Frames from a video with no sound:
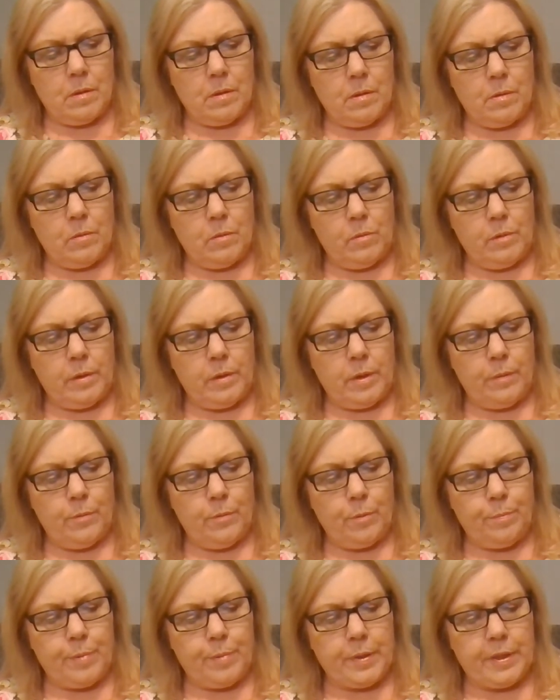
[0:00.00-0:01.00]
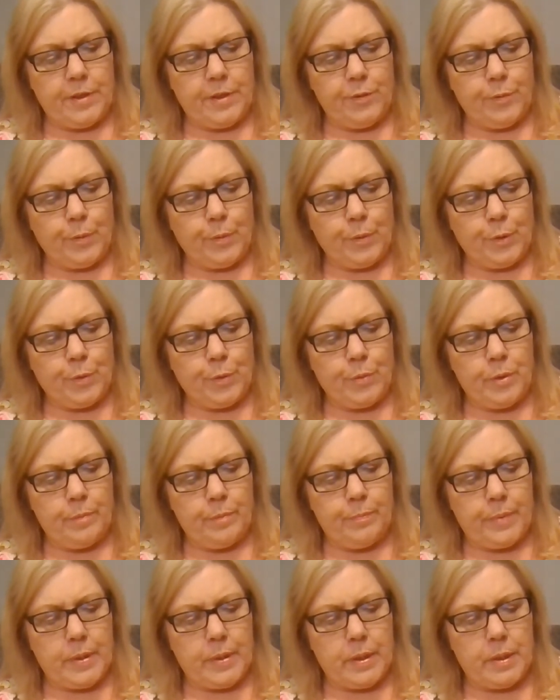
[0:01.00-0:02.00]
Only replace with
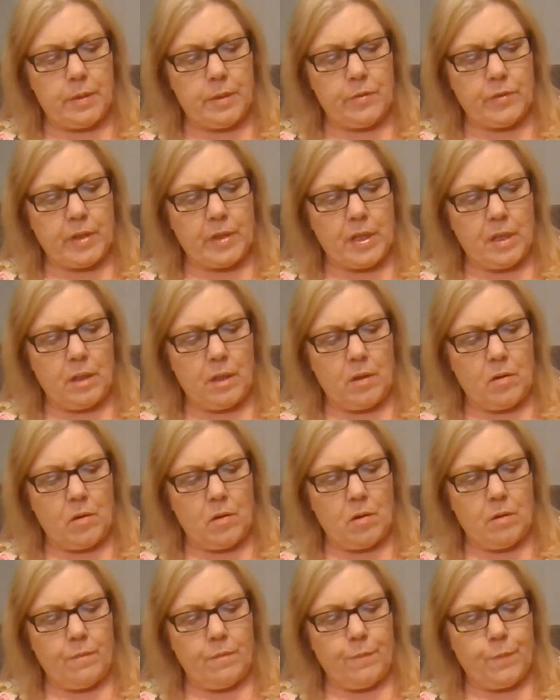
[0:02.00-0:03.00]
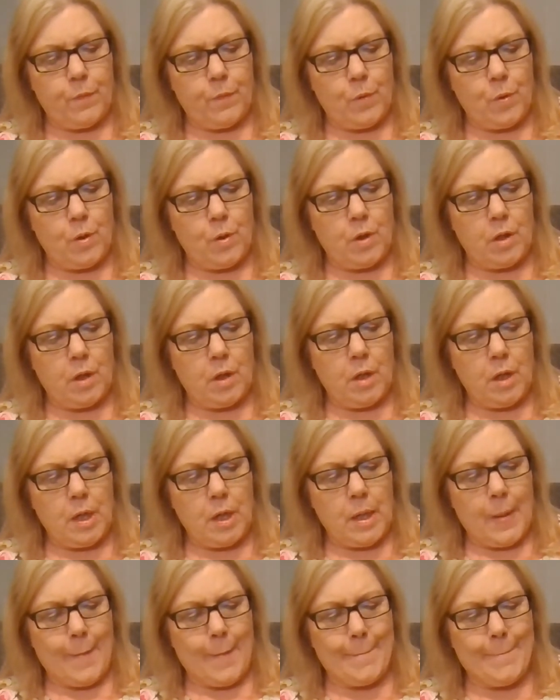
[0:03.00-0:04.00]
three-piece LR4
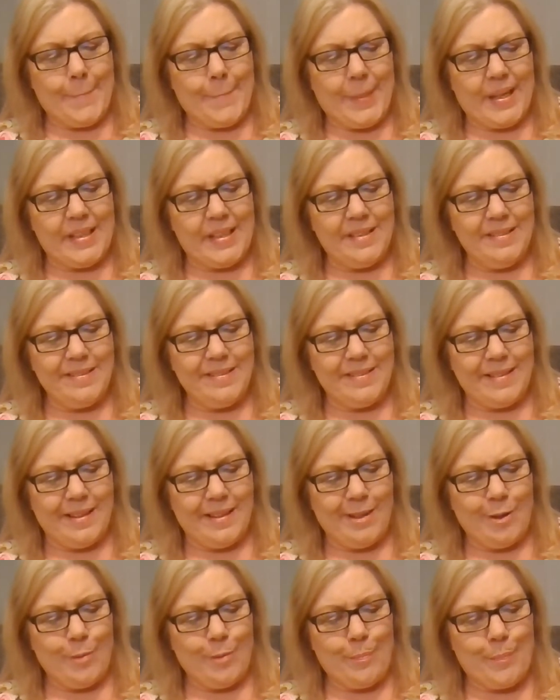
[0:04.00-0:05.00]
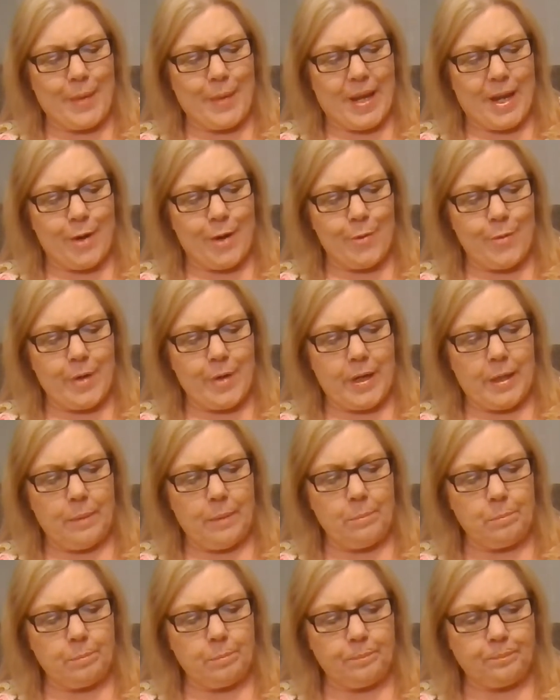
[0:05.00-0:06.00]
button cell battery.